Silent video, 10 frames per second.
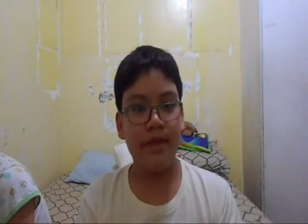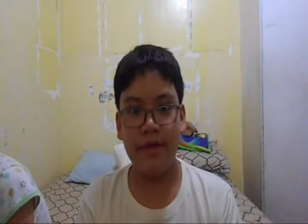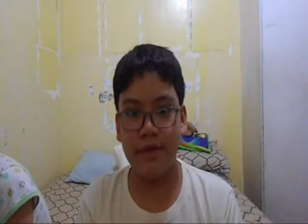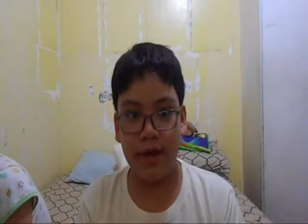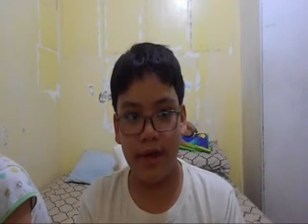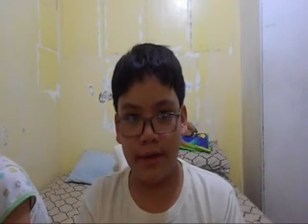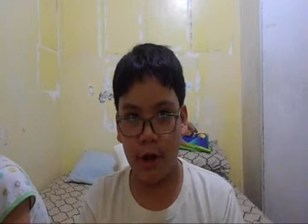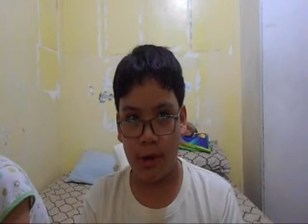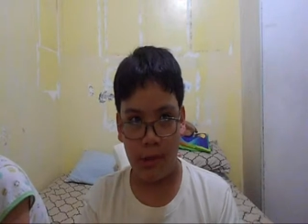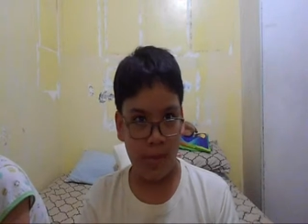since I
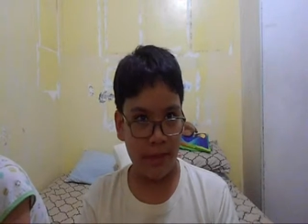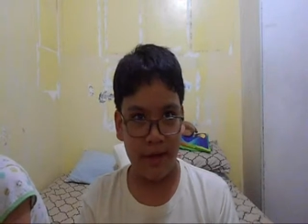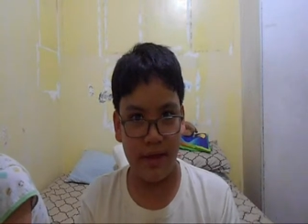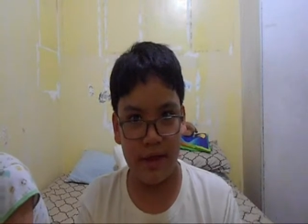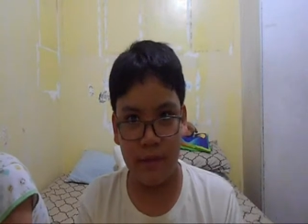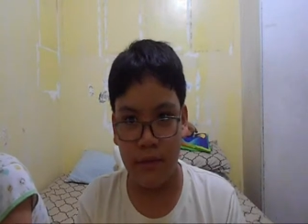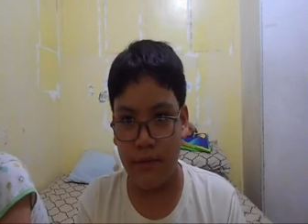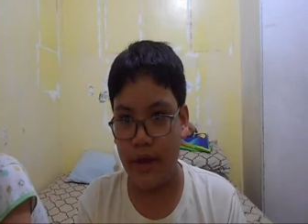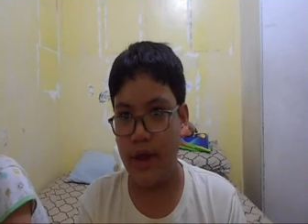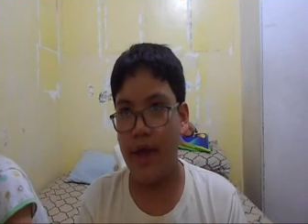um, see this
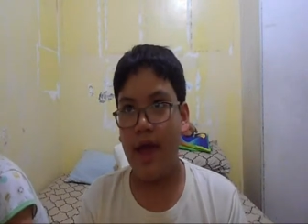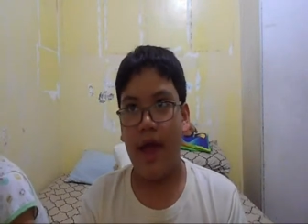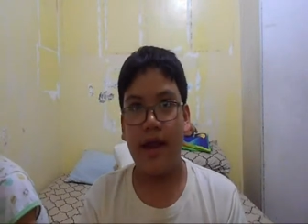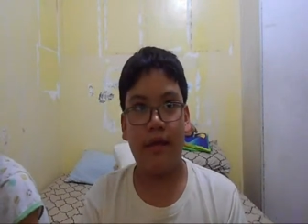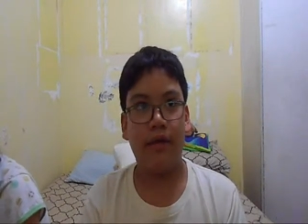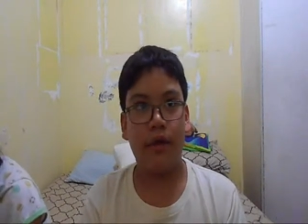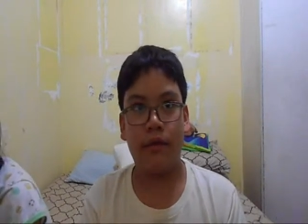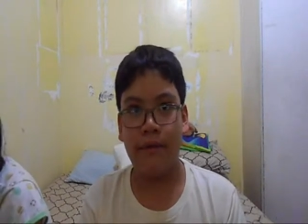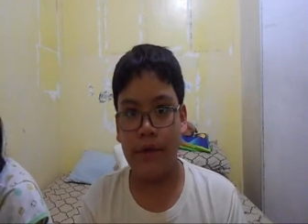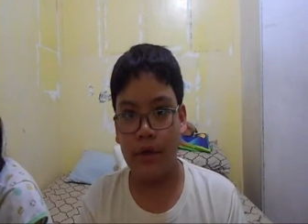movie and I saw the
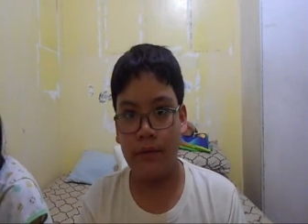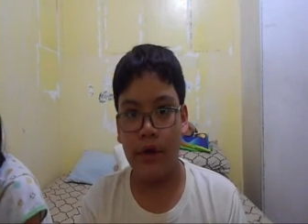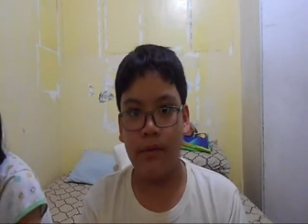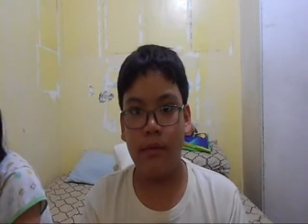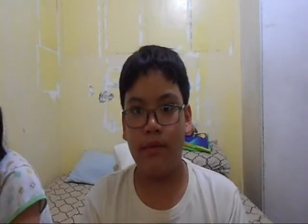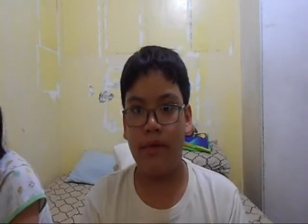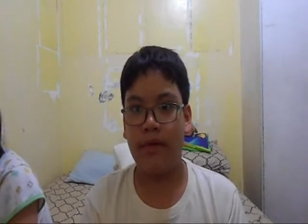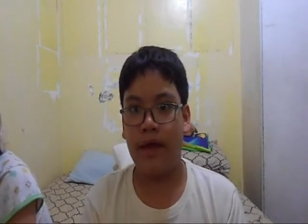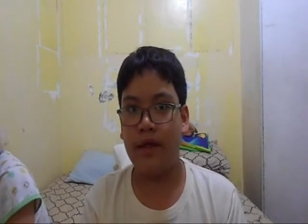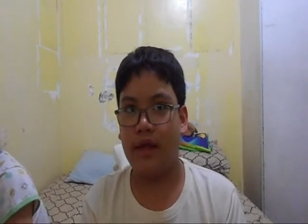reviews for this movie
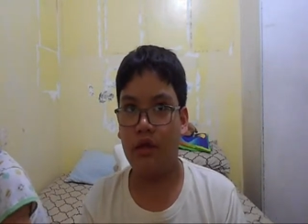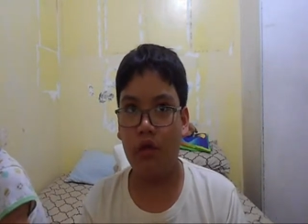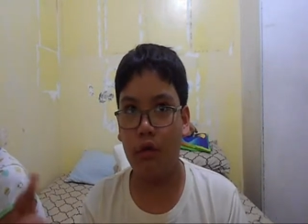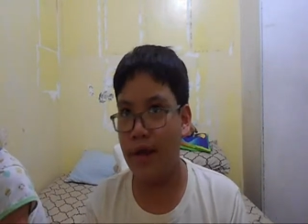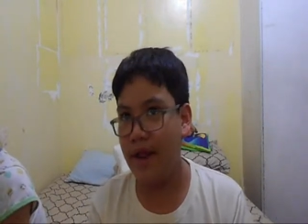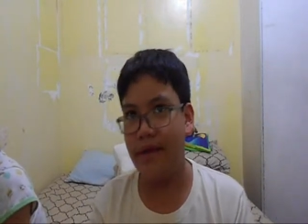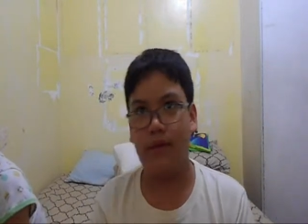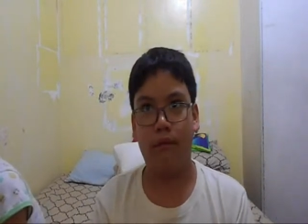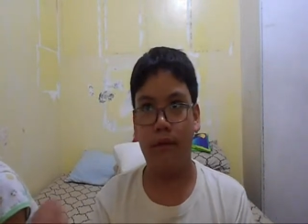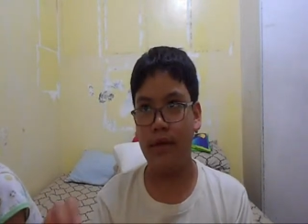saying that
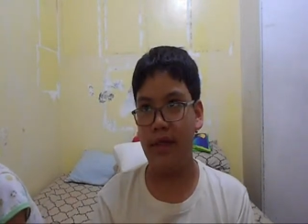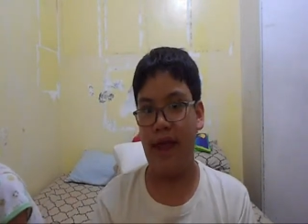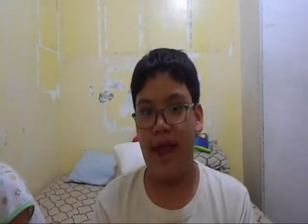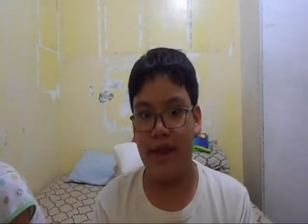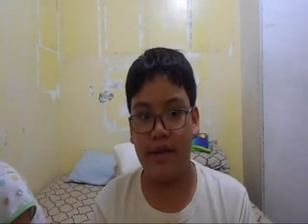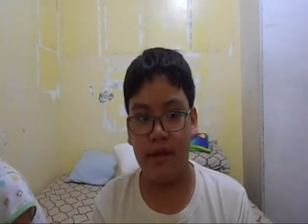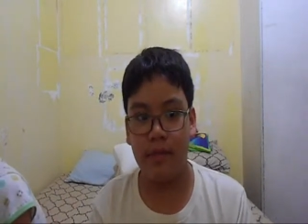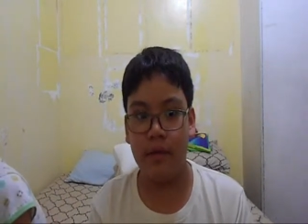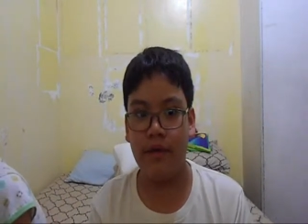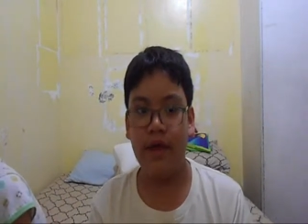critics really hated
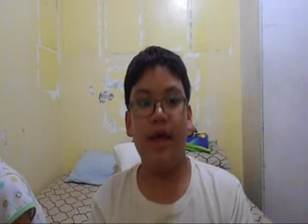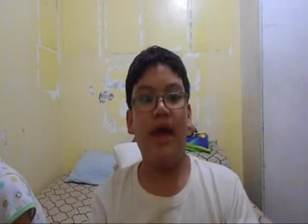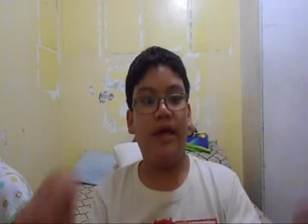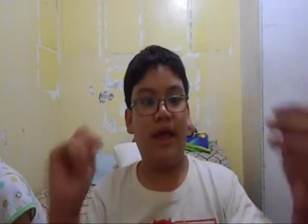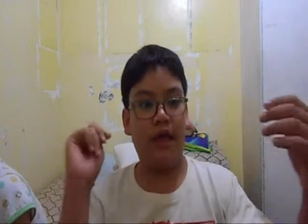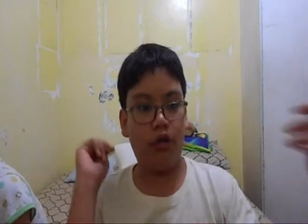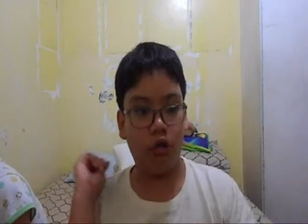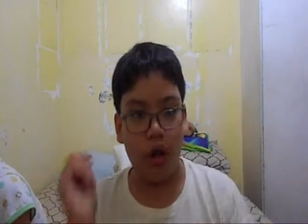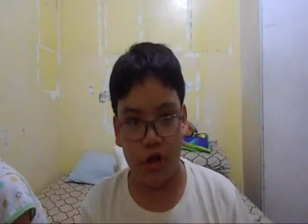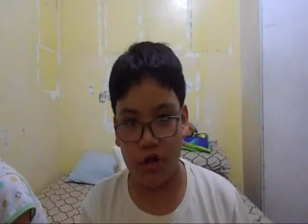this movie. They
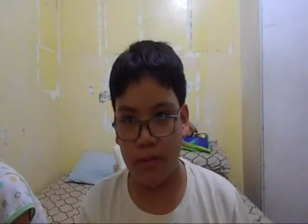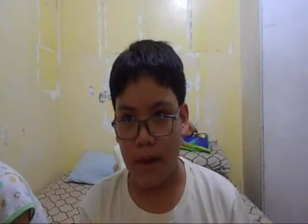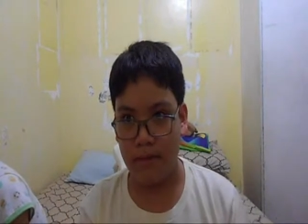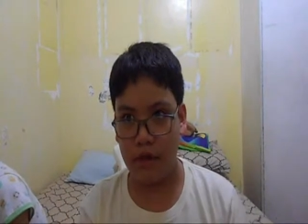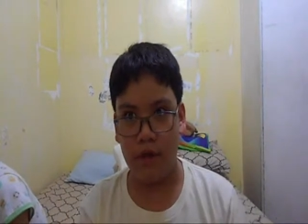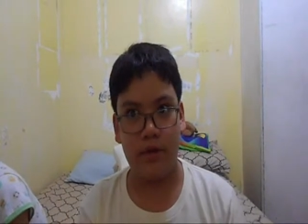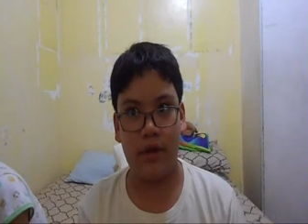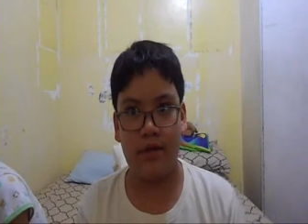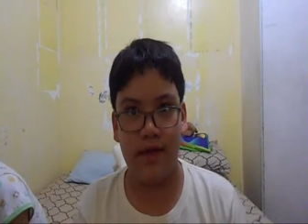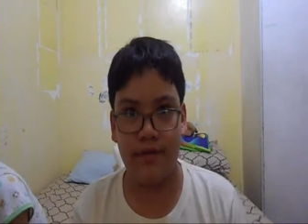crushed my beloved
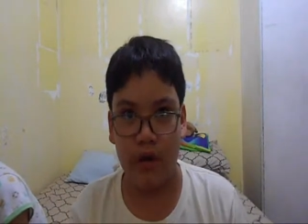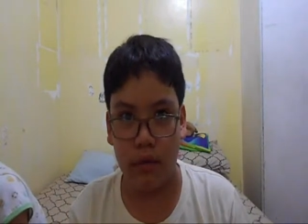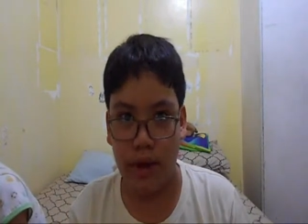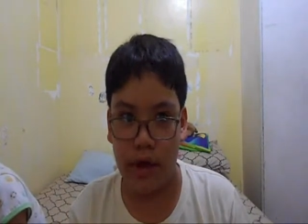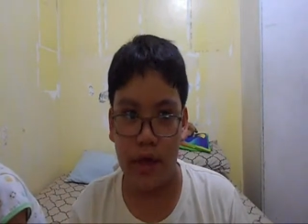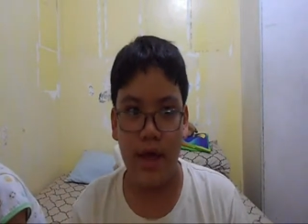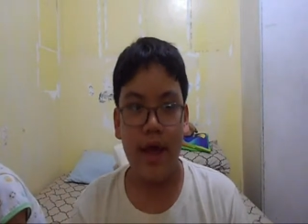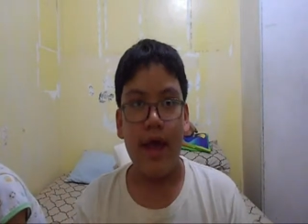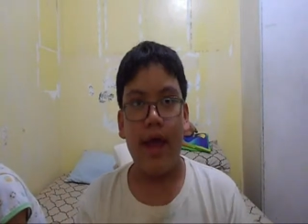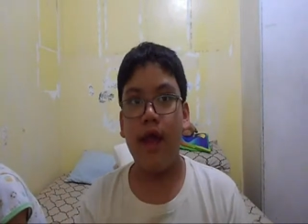Steve Carell.
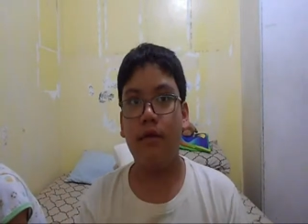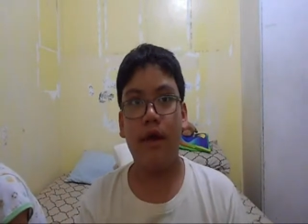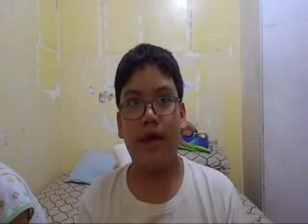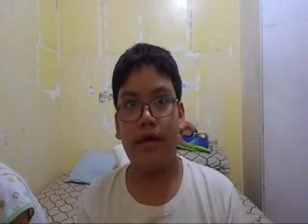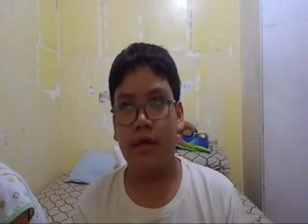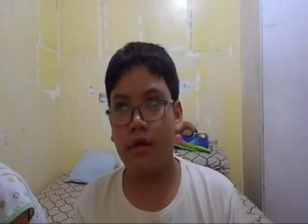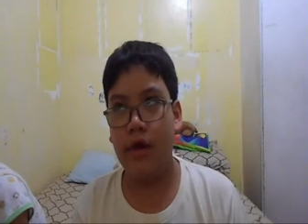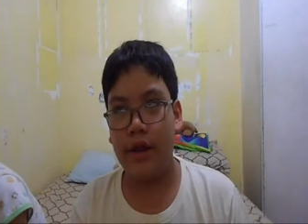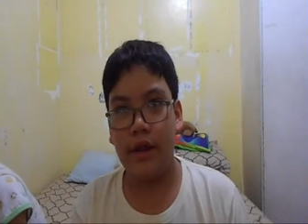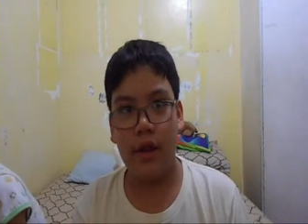Anyways, let's
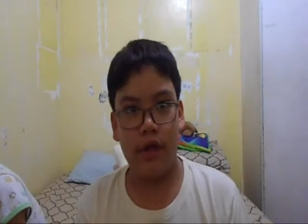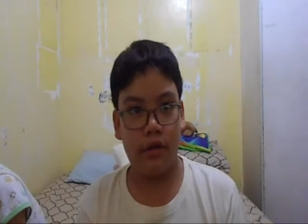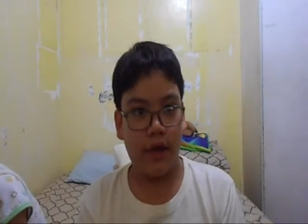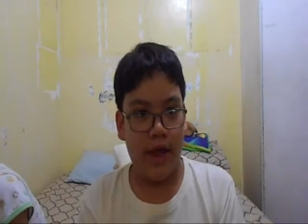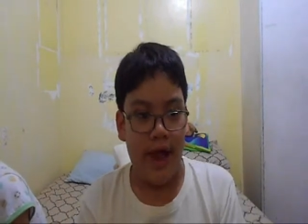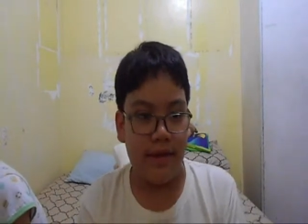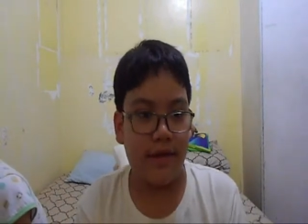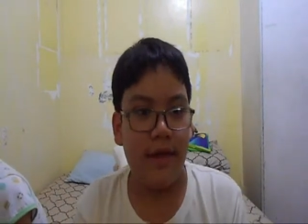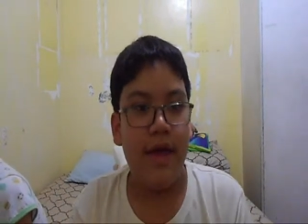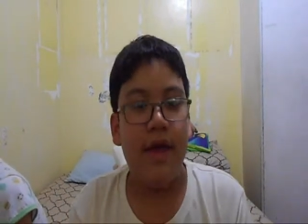go get on to the
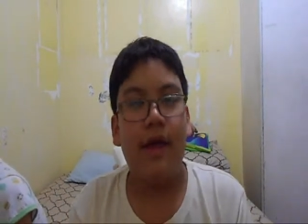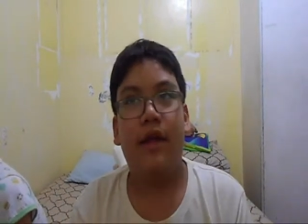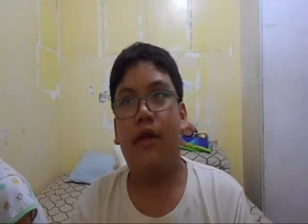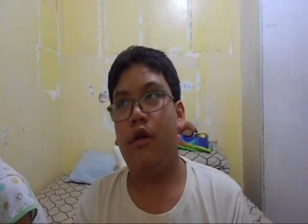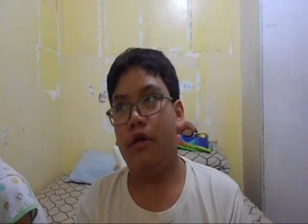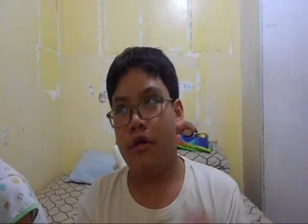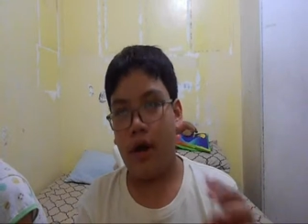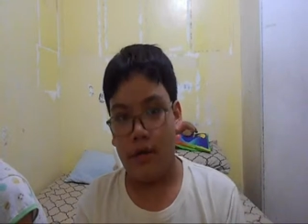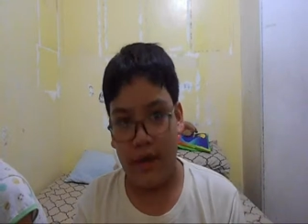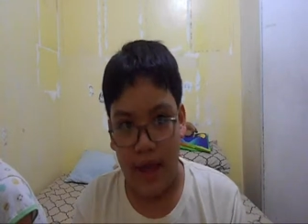cast. And all also
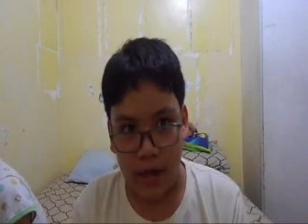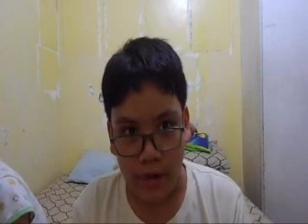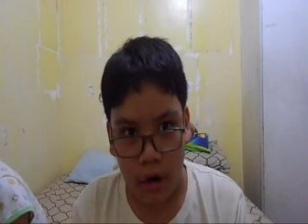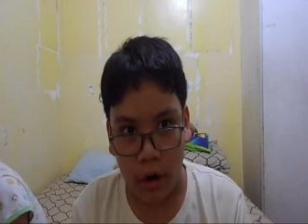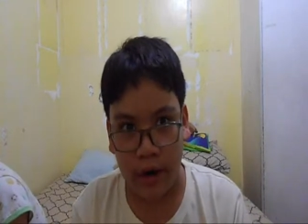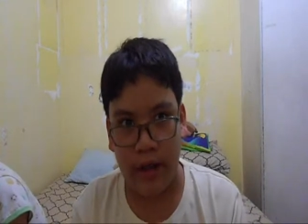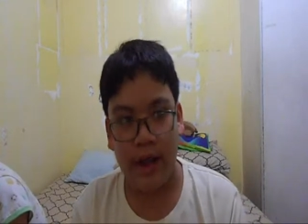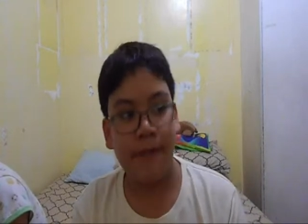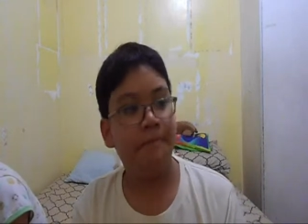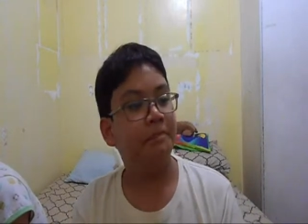stars Alan
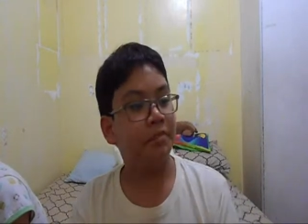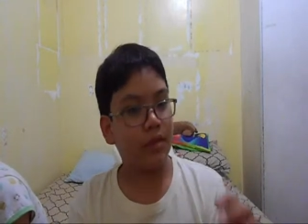Arkin,